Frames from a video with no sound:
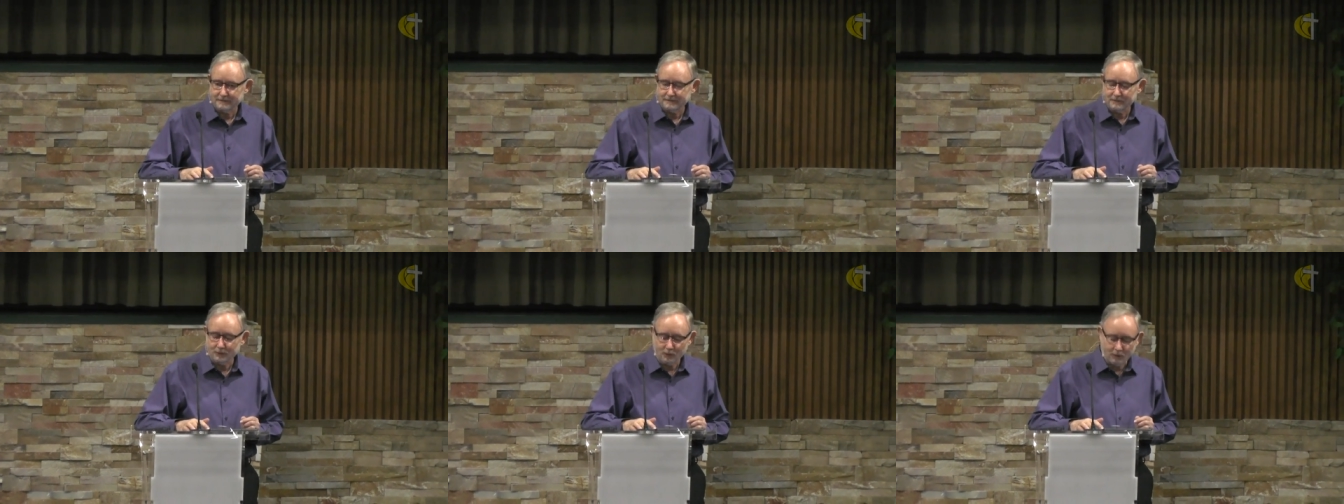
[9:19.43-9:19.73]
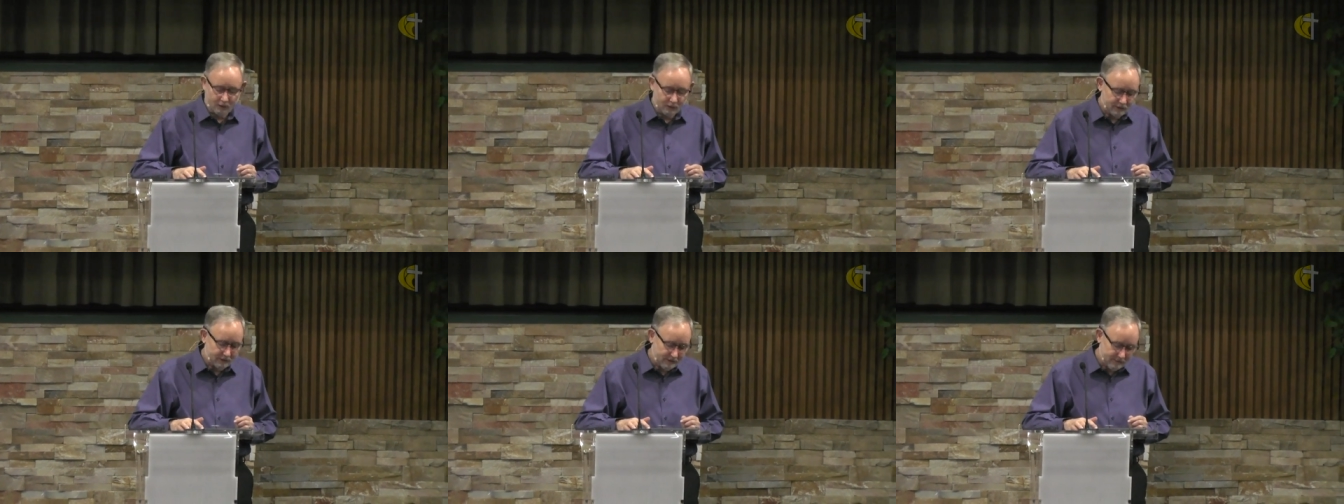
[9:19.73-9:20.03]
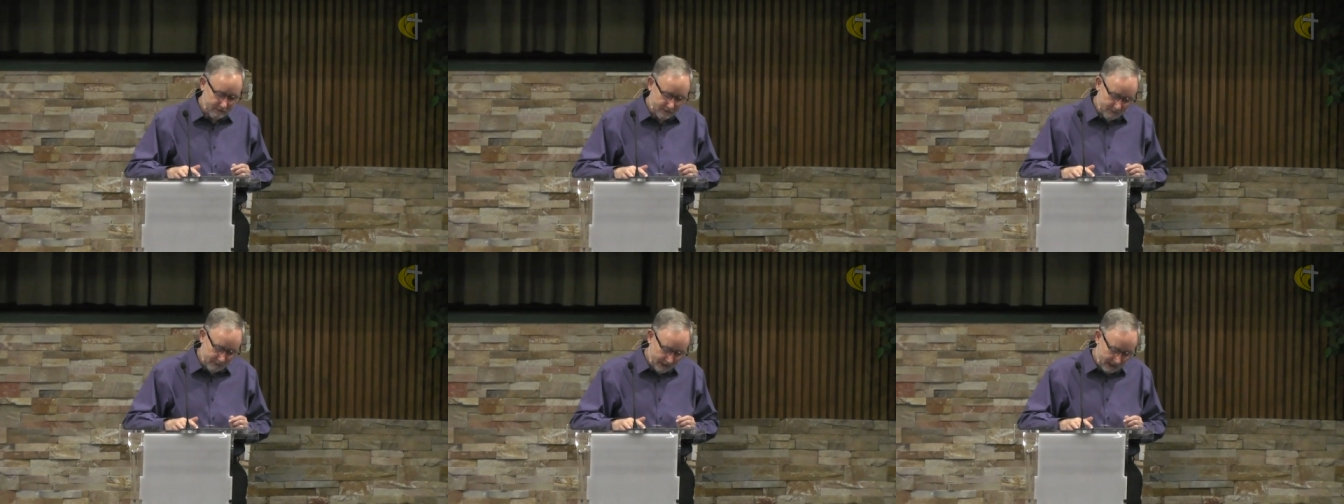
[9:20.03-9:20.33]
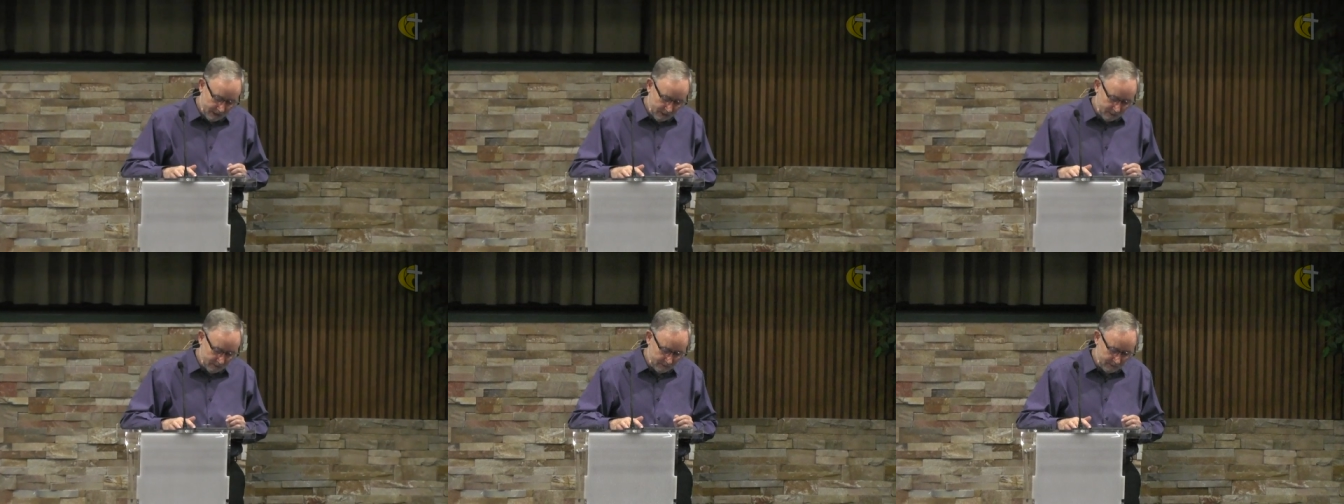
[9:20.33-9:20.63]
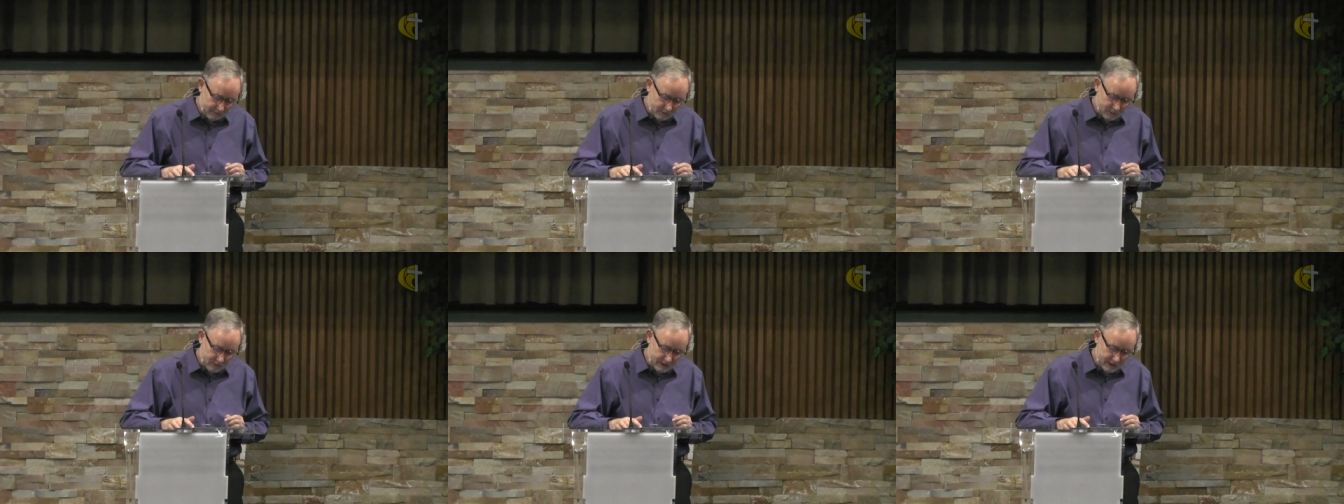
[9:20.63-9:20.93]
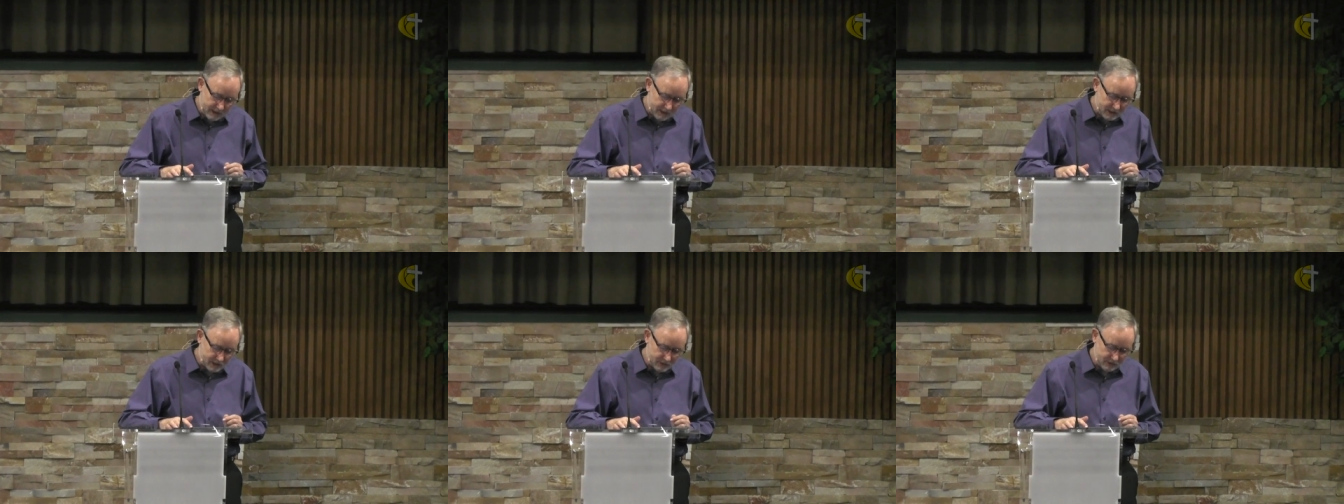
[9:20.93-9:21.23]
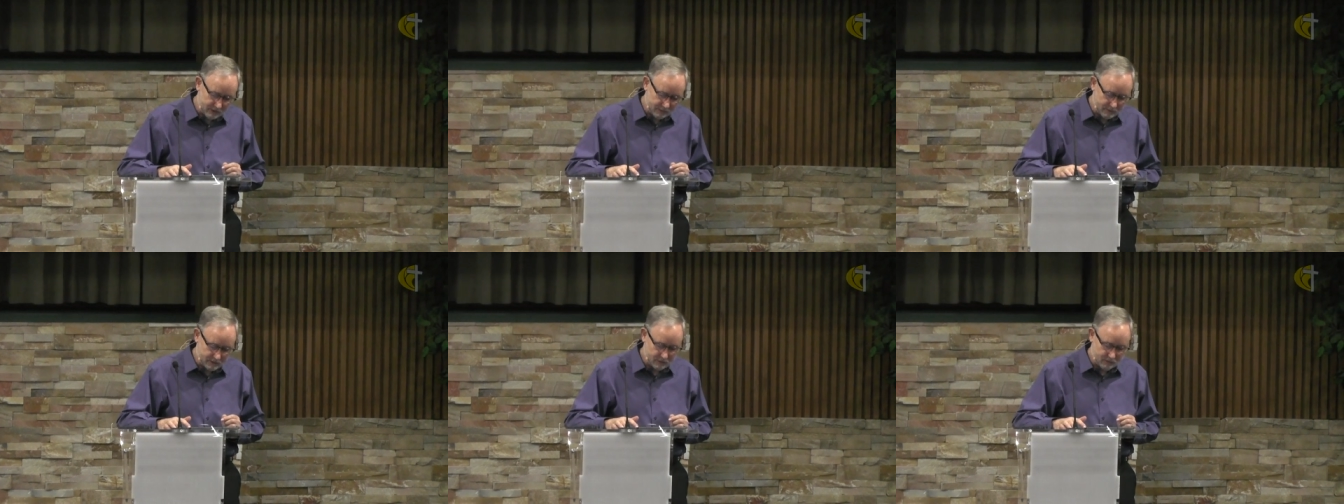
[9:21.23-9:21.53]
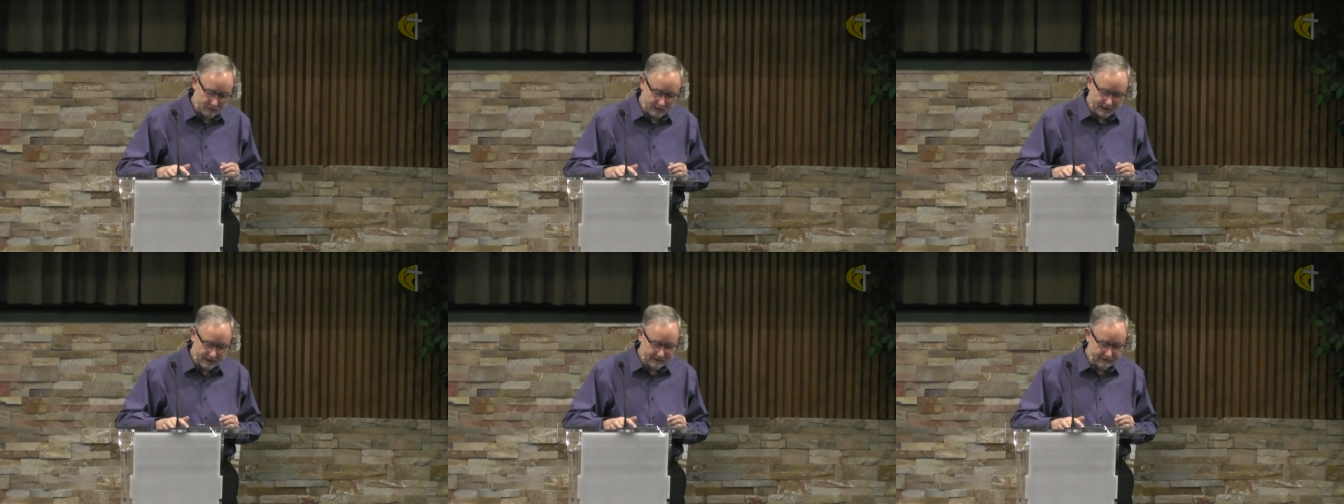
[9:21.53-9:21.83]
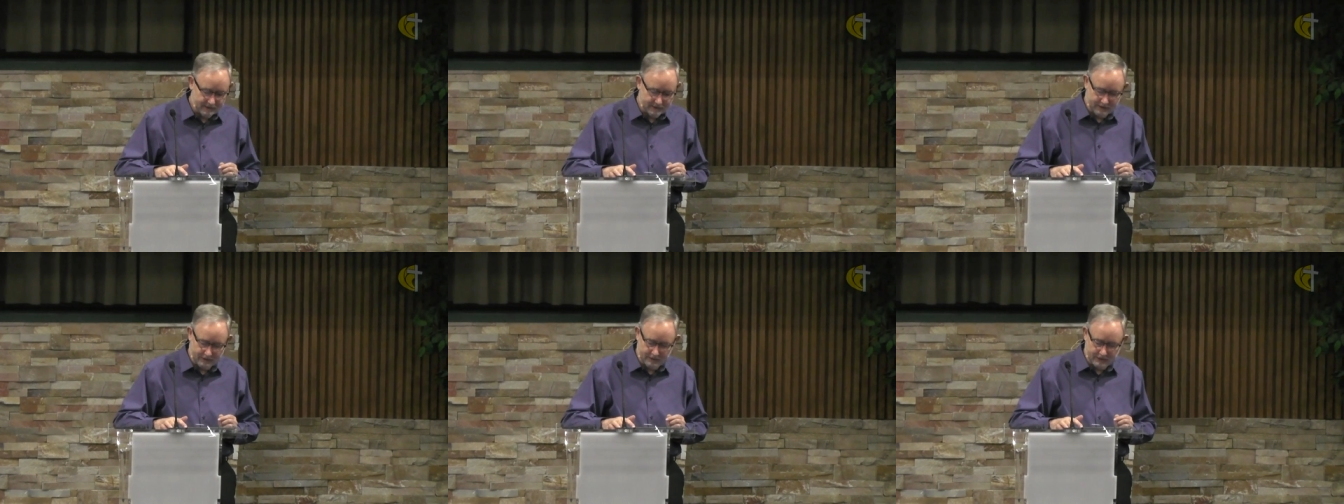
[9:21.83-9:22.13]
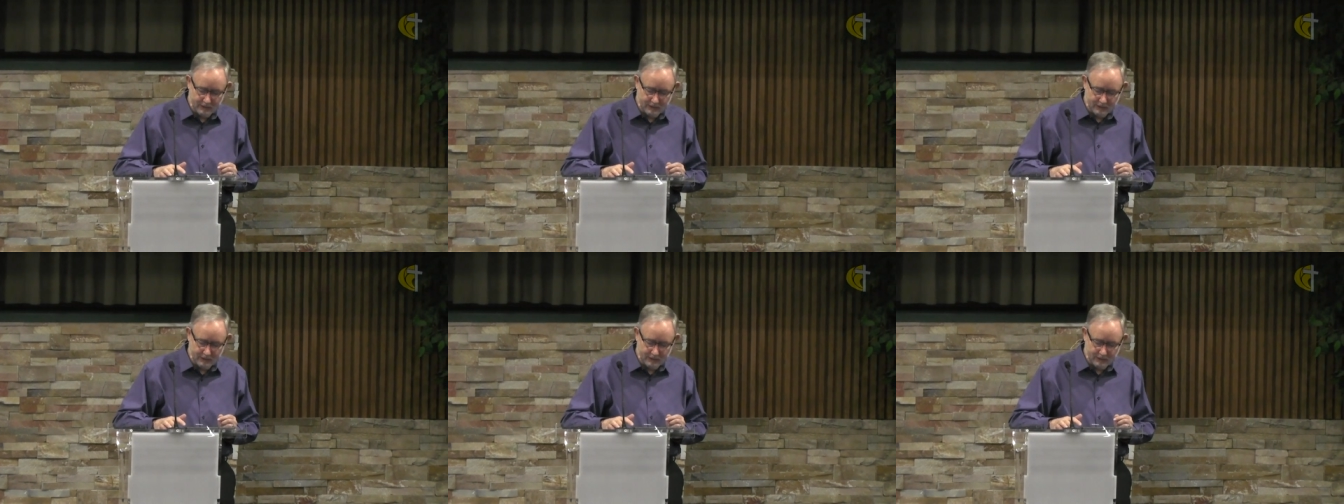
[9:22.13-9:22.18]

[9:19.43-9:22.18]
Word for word: All of the power of creation was right there.